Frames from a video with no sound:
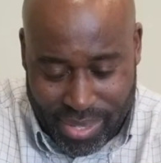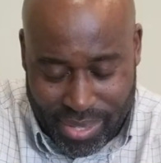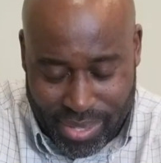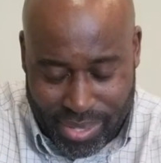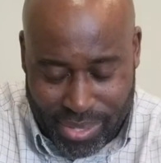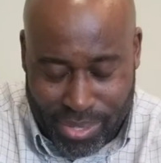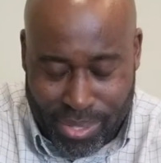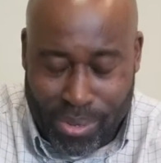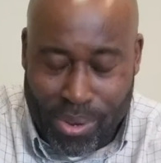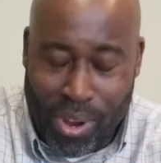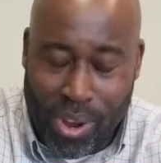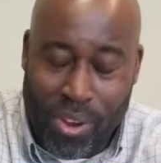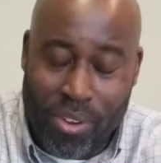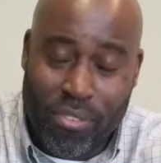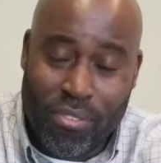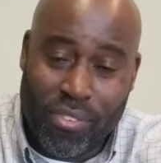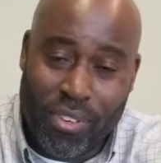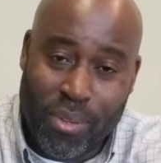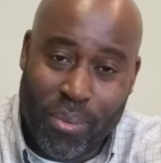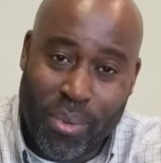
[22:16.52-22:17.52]
So
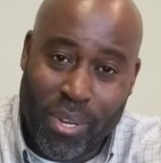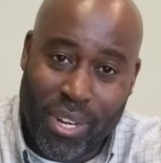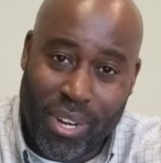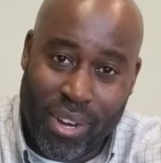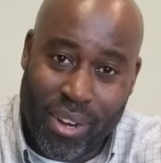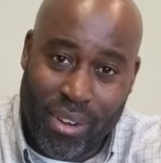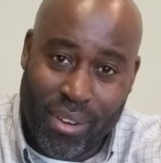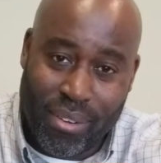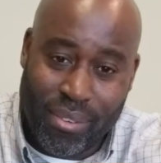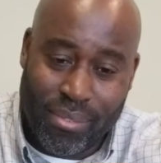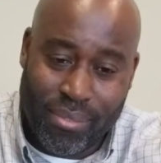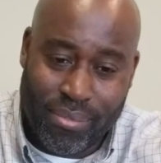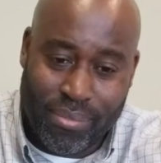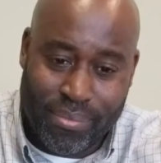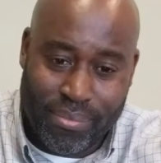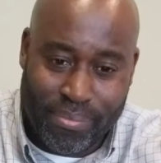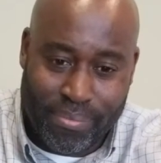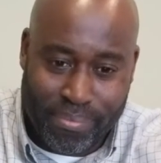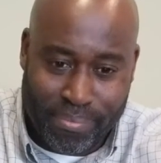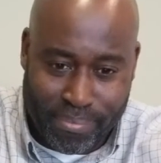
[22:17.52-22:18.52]
hopefully we learn.
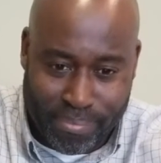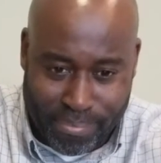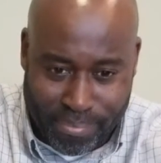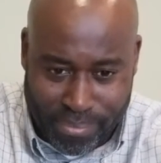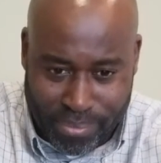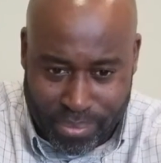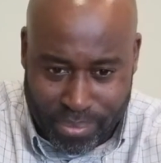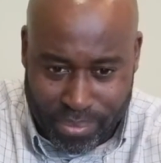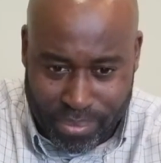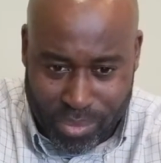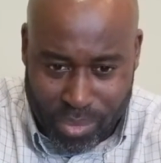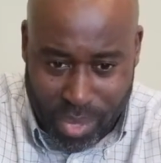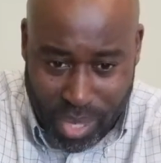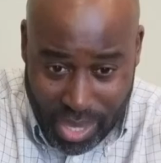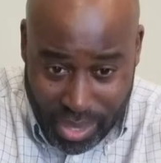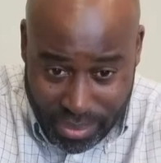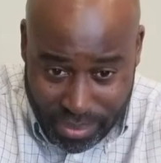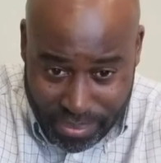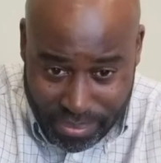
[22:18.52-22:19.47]
What?